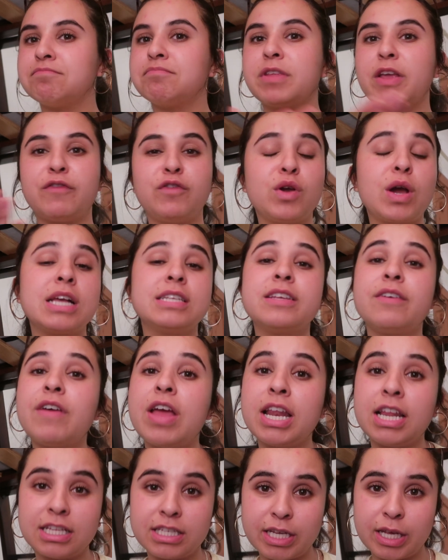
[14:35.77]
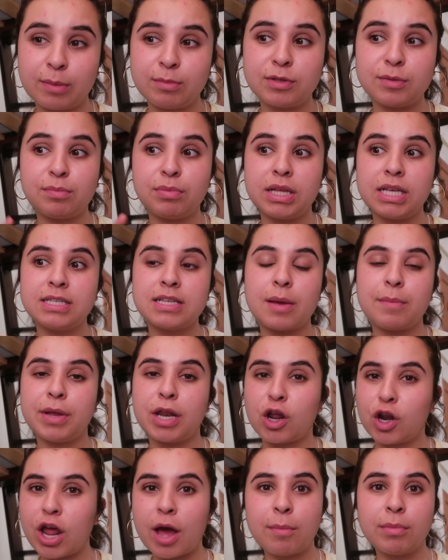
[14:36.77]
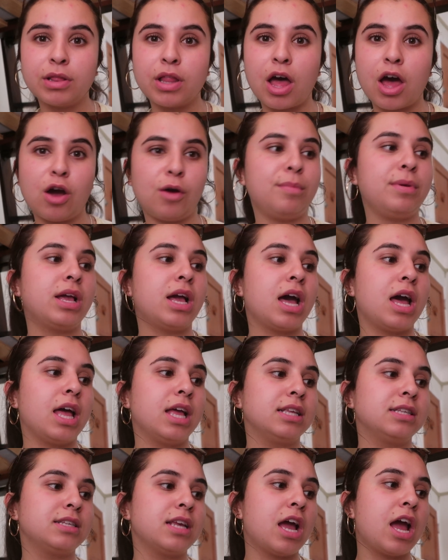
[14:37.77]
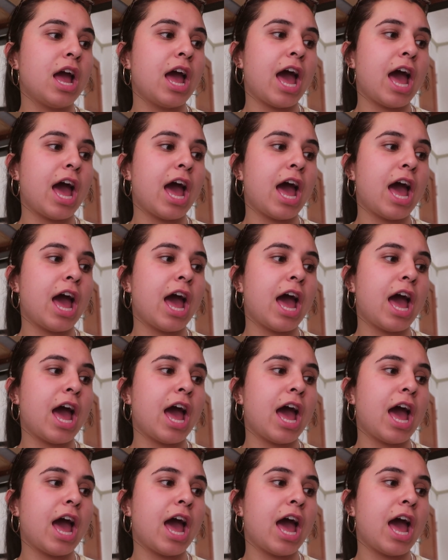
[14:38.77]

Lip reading: if you guys have any tips, please let me know down below, because